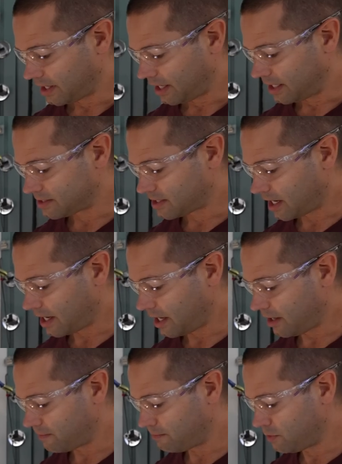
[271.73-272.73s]
As
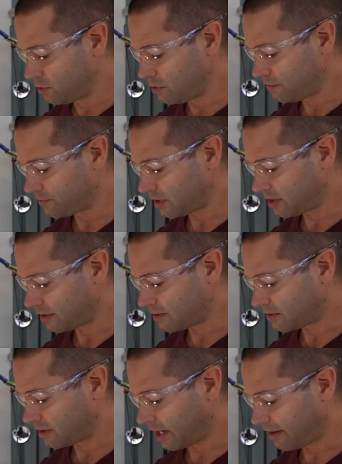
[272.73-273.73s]
I move
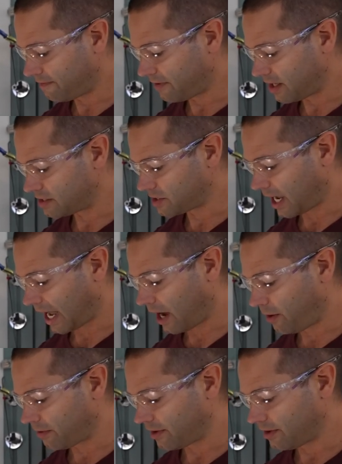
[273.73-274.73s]
the knife edge
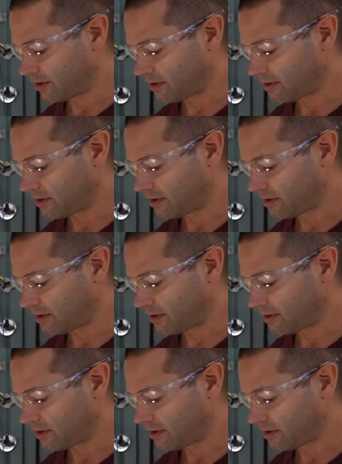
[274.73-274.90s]
out,